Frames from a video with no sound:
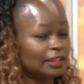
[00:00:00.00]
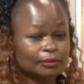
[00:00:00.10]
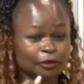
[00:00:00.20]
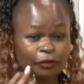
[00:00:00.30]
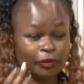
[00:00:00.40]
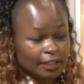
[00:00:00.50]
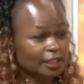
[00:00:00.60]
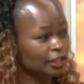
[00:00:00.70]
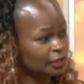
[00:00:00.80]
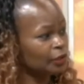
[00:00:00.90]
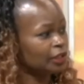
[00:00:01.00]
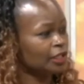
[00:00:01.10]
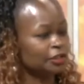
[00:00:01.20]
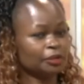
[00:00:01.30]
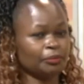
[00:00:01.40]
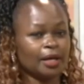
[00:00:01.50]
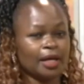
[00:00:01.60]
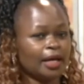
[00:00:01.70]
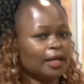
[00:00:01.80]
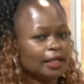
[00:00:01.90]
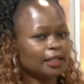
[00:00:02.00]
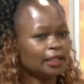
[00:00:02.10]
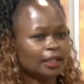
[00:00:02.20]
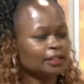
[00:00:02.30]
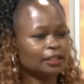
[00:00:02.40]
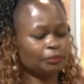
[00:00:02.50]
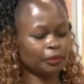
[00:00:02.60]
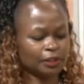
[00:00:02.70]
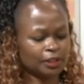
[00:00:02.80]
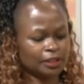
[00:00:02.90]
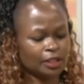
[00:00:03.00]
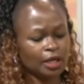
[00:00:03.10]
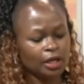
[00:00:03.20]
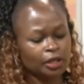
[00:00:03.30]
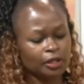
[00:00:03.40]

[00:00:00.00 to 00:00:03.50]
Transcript: in terms of getting into leadership. Mm-hmm. And I think that's important. Mm.